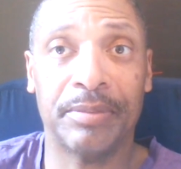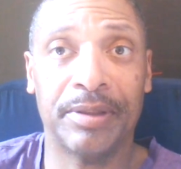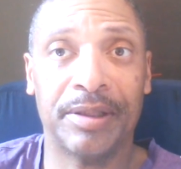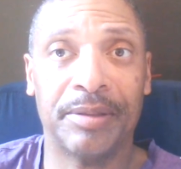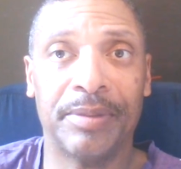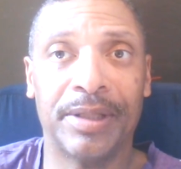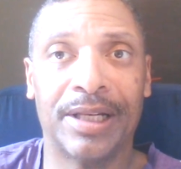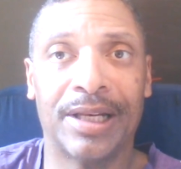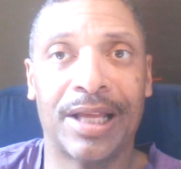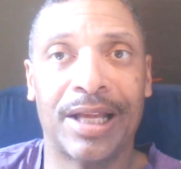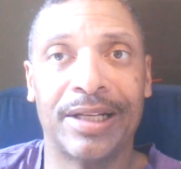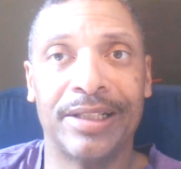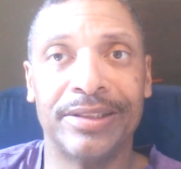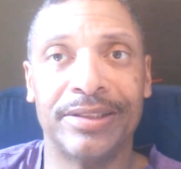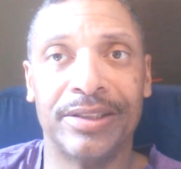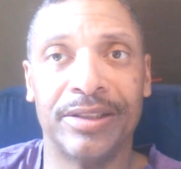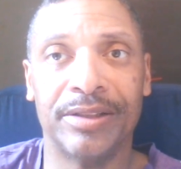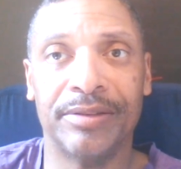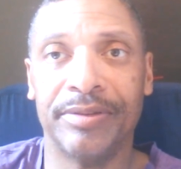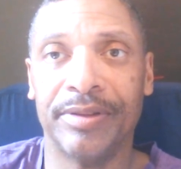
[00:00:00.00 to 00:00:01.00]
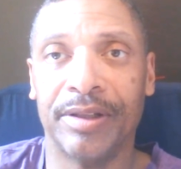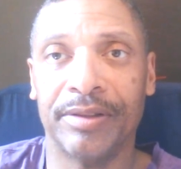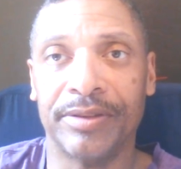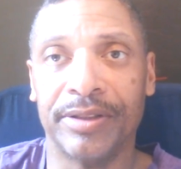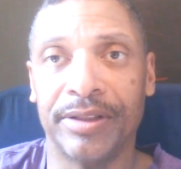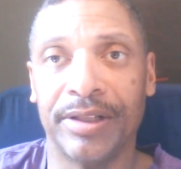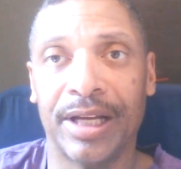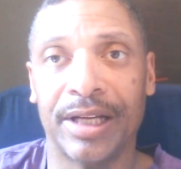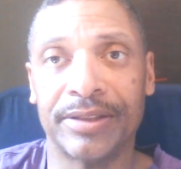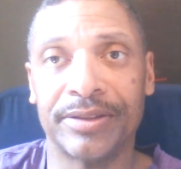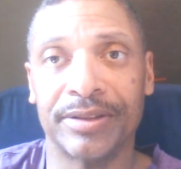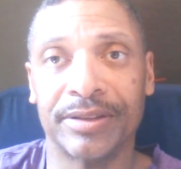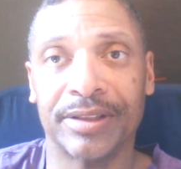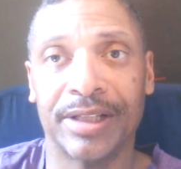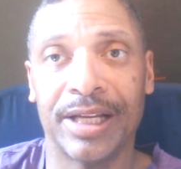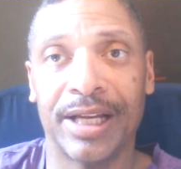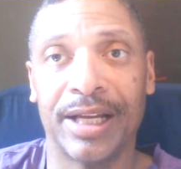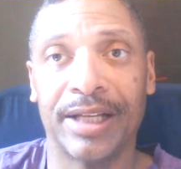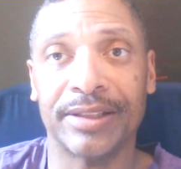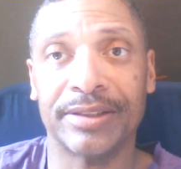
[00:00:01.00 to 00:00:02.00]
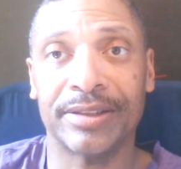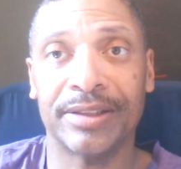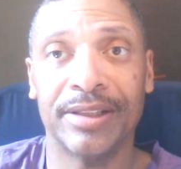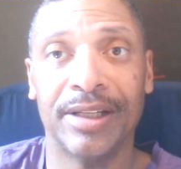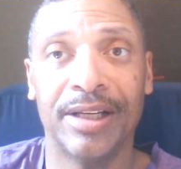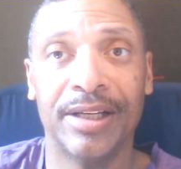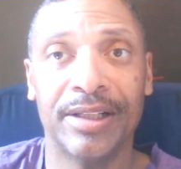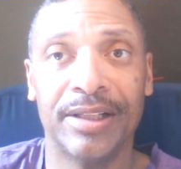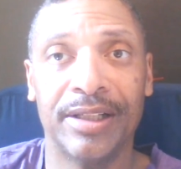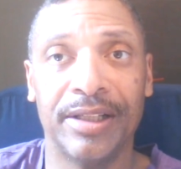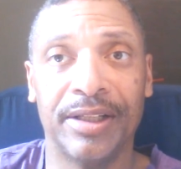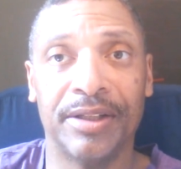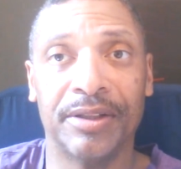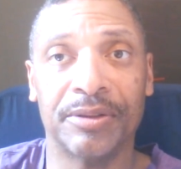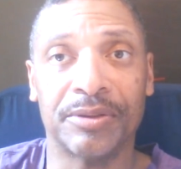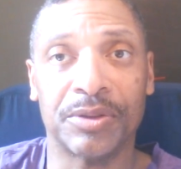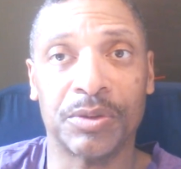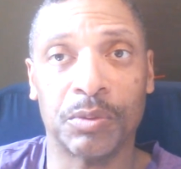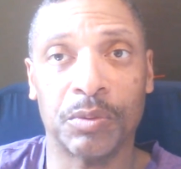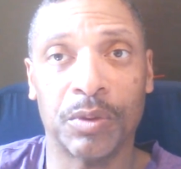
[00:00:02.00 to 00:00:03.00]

but it'd be a lot easier if you had your natural gas, you know, to